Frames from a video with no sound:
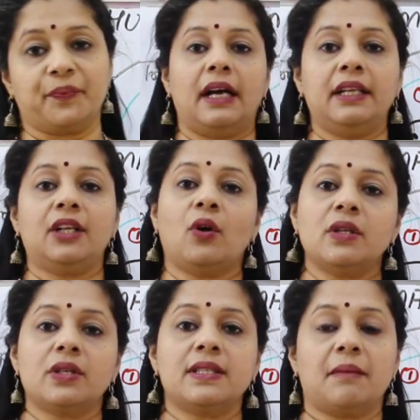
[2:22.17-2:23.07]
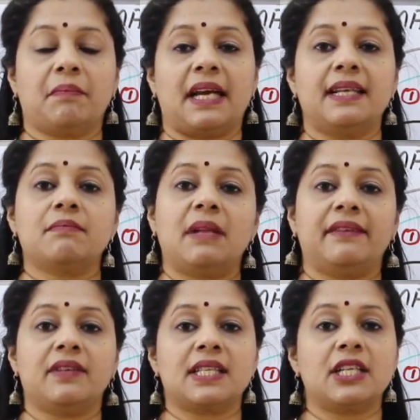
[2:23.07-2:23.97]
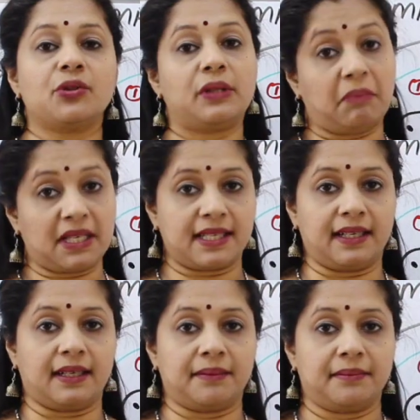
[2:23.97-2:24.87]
And it also supplies blood vessels to the placenta.